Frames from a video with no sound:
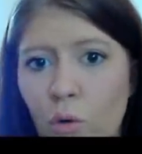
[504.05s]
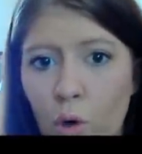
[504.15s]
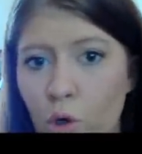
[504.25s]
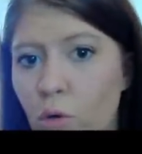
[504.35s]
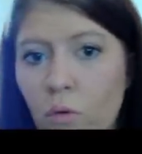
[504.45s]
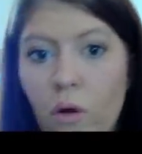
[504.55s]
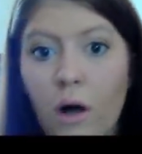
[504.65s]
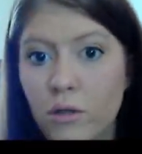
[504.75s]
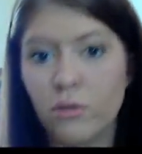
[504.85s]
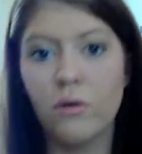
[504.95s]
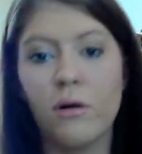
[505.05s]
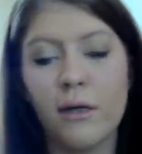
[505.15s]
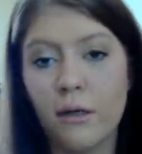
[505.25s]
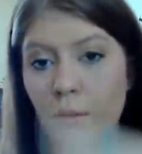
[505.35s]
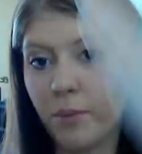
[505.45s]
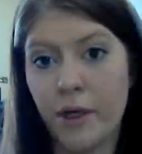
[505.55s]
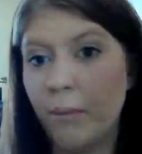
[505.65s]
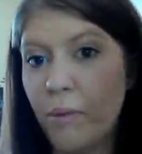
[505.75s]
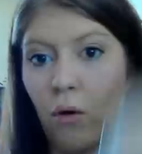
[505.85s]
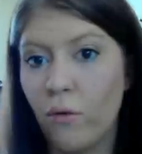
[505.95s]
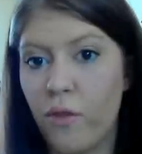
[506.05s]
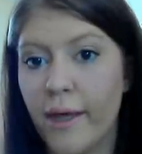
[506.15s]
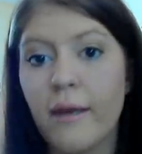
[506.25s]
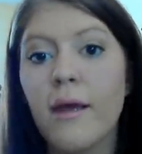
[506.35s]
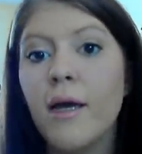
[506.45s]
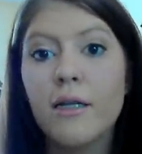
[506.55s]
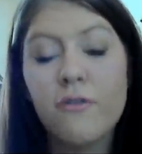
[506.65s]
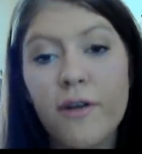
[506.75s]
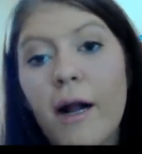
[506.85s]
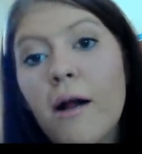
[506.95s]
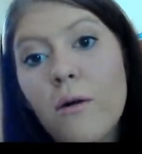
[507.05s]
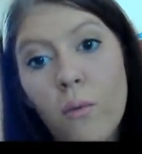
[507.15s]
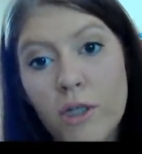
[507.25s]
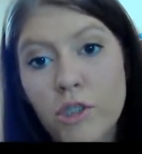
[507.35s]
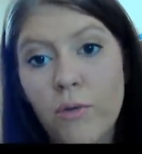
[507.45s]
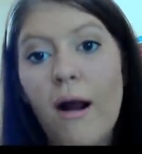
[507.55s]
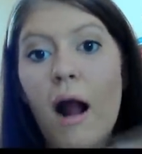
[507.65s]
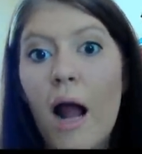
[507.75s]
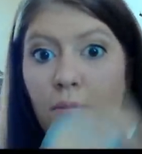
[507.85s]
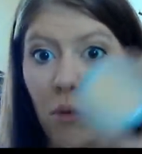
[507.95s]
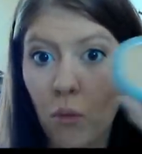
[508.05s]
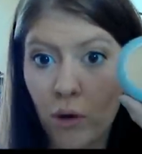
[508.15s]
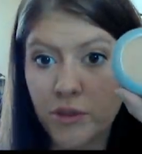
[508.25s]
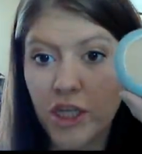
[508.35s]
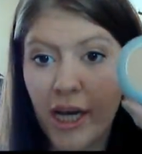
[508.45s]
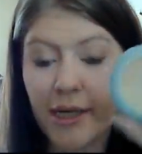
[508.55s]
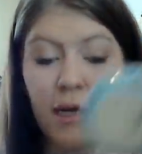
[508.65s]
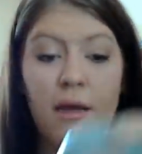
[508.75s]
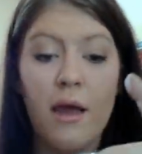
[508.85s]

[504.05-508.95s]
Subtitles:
or cool on Google, and it'll bring up a whole thing to figure out what you are. I am a warm shade.